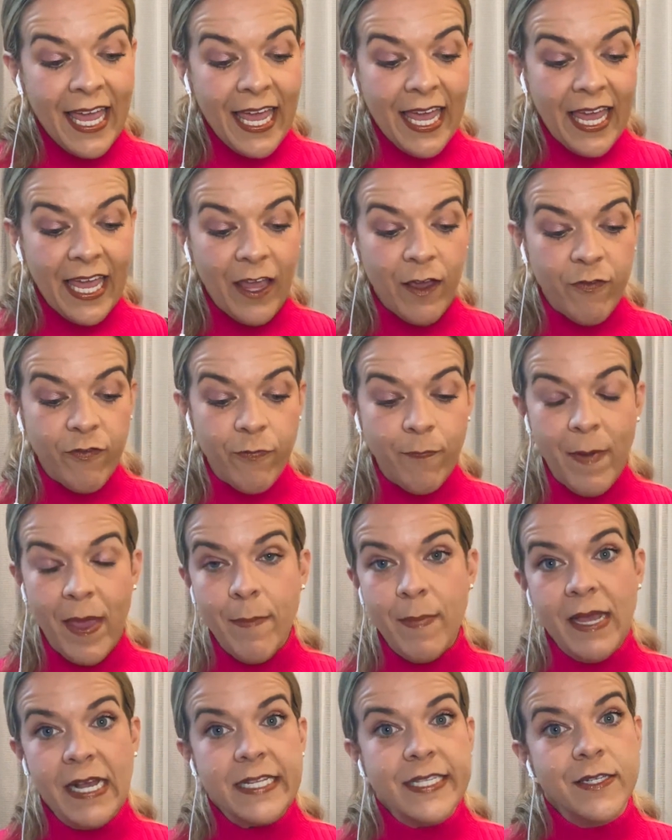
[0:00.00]
if
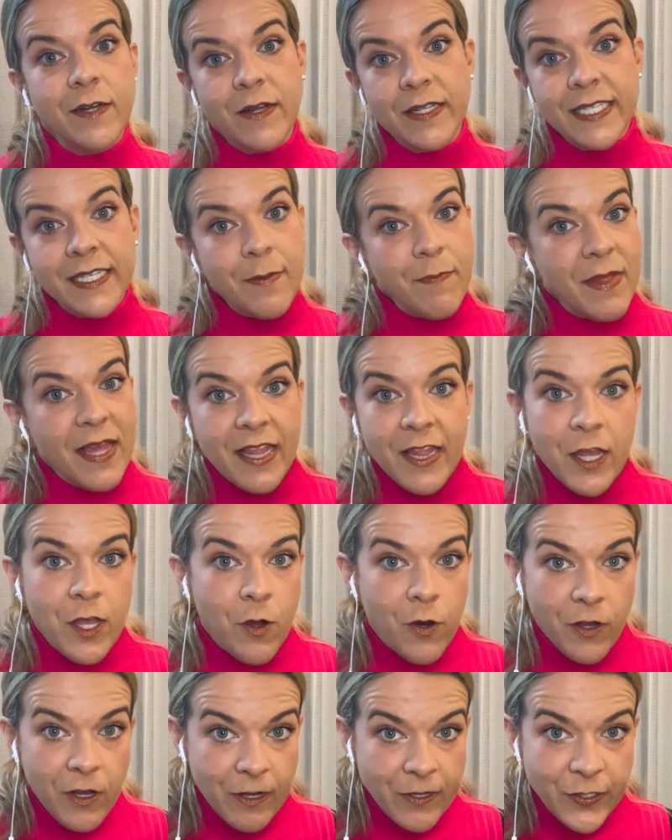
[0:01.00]
maybe it's not something that
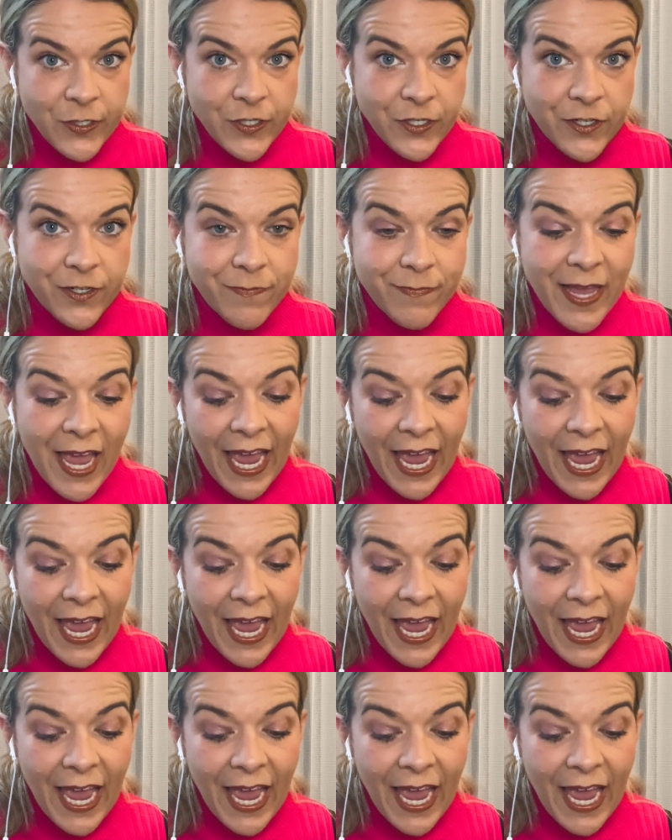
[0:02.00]
you're used to.